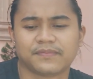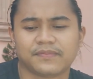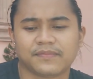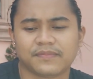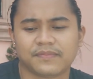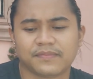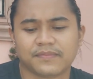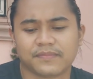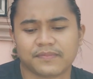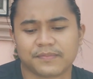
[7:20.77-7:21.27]

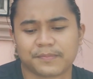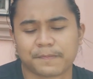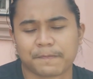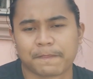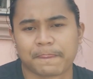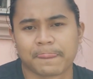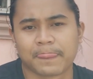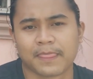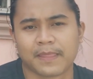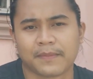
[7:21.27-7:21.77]

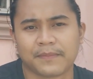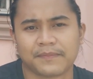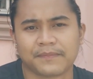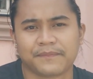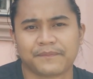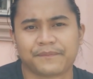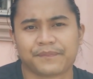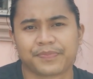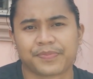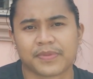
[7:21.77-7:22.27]

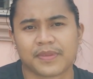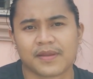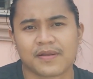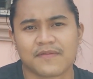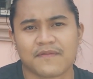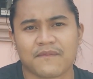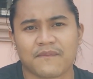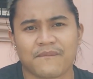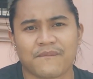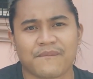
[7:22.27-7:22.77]

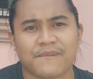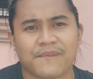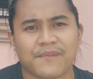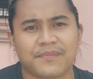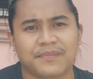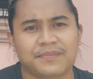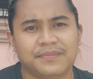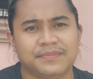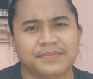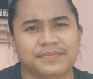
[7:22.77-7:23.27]

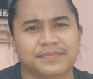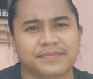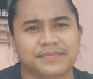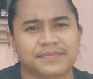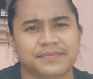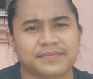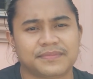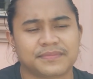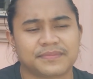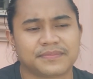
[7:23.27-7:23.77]

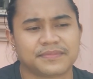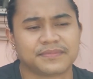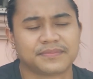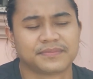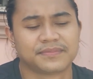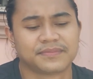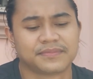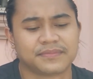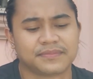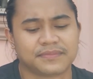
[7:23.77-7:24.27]

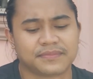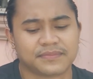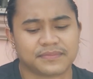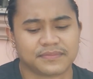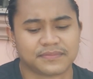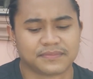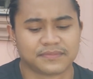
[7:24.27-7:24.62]
This person isn't speaking.